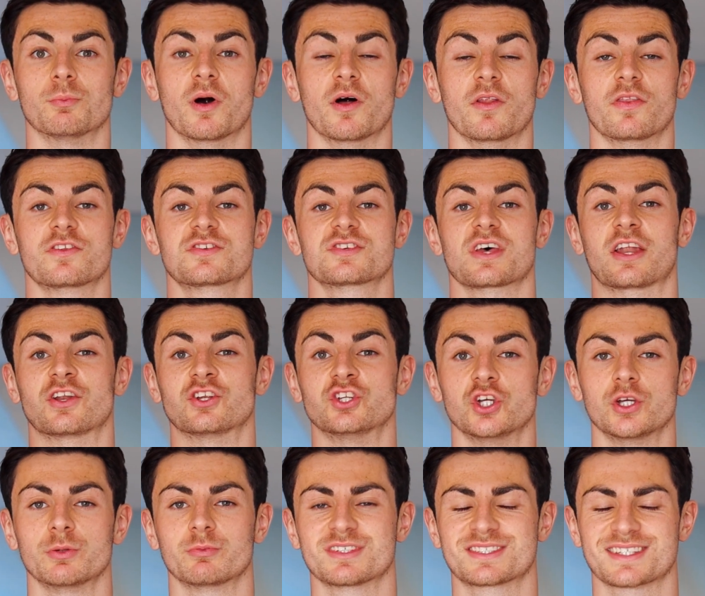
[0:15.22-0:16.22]
months and
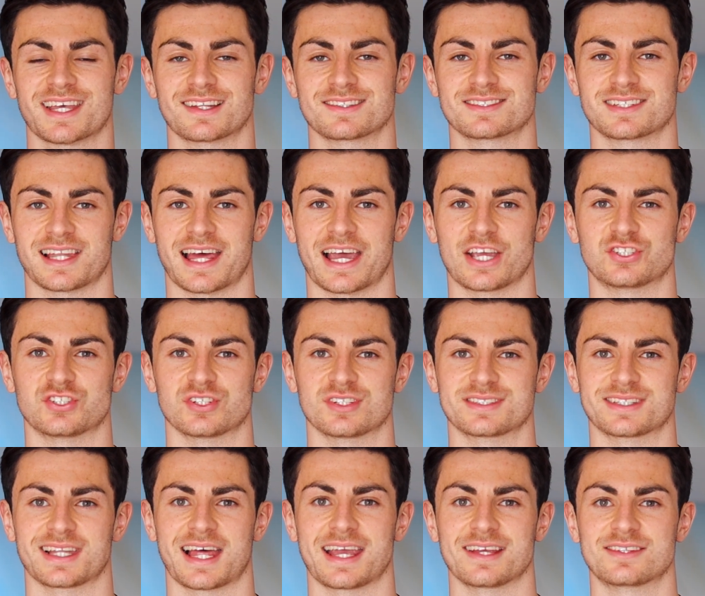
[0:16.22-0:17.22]
numerous
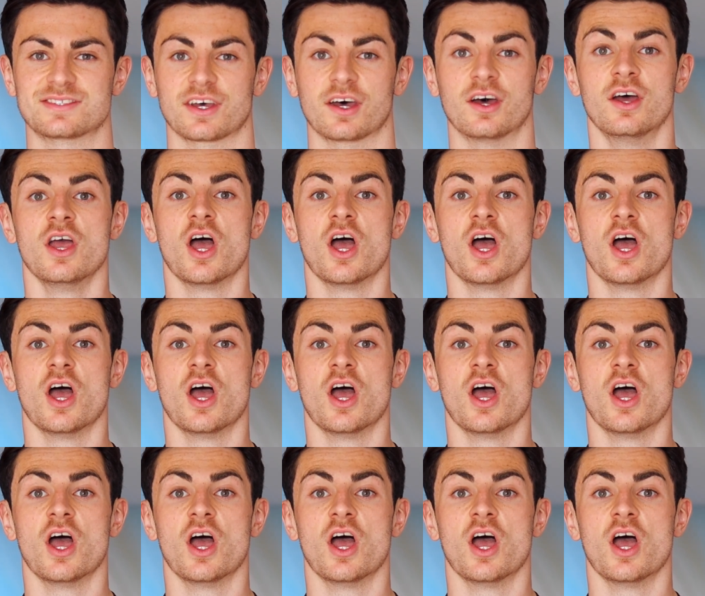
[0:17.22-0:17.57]
cancellations later,